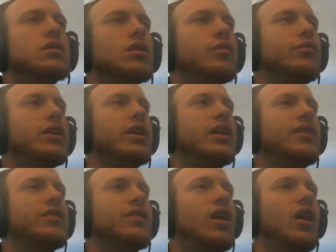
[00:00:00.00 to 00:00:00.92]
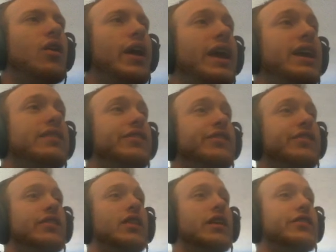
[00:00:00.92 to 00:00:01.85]
Hopefully he has... Oh,
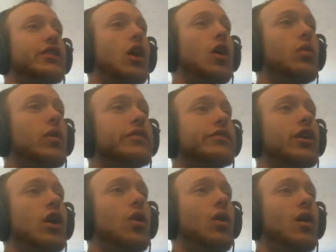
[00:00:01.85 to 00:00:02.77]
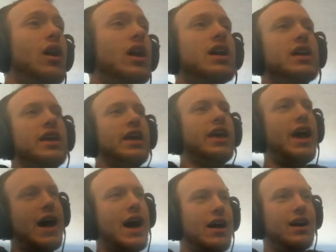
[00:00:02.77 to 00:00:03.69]
8s! Let's go, let's go!
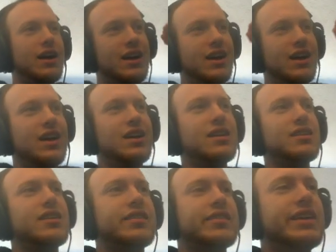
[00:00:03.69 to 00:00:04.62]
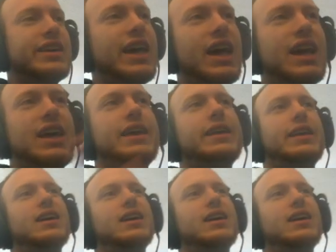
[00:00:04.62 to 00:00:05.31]
Yeah! Let's get it!